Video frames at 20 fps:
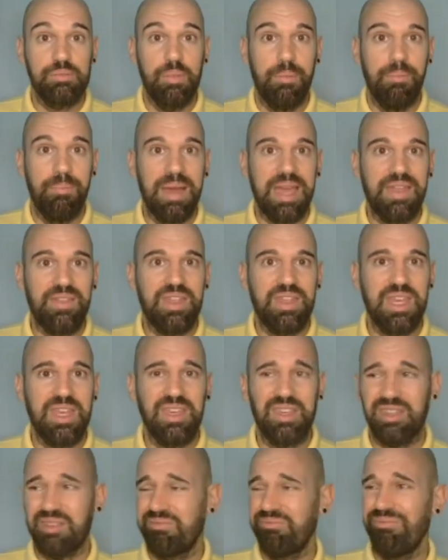might
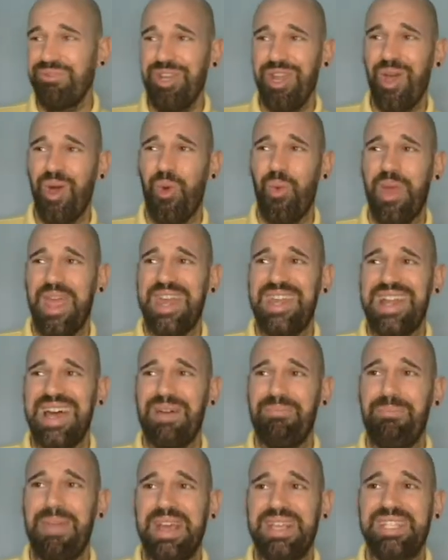think, no way, not
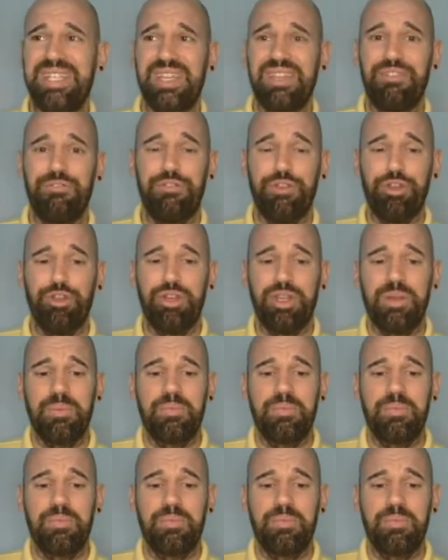Mexican food.